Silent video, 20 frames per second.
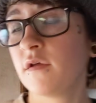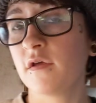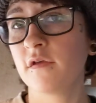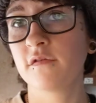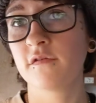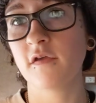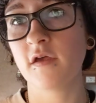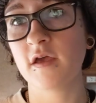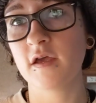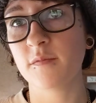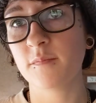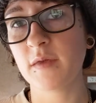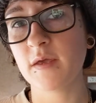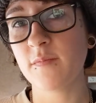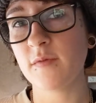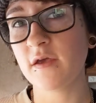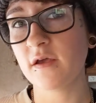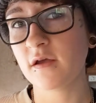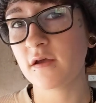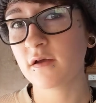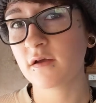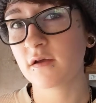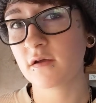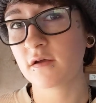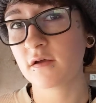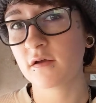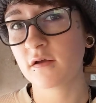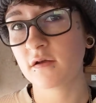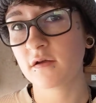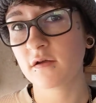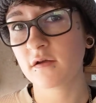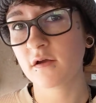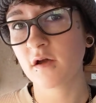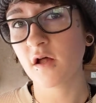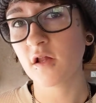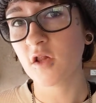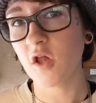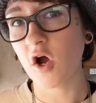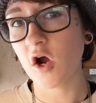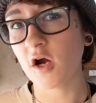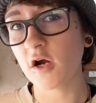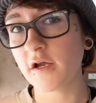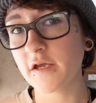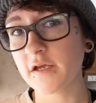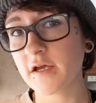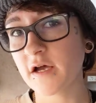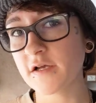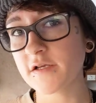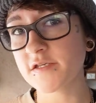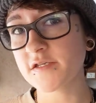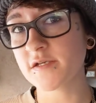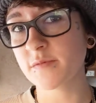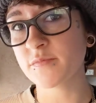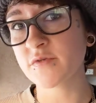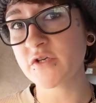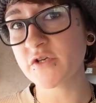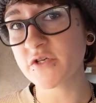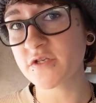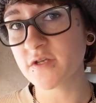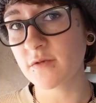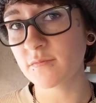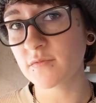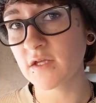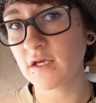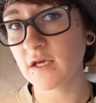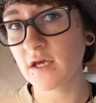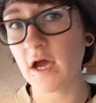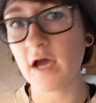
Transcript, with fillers: is like maybe Kalari Customs or something.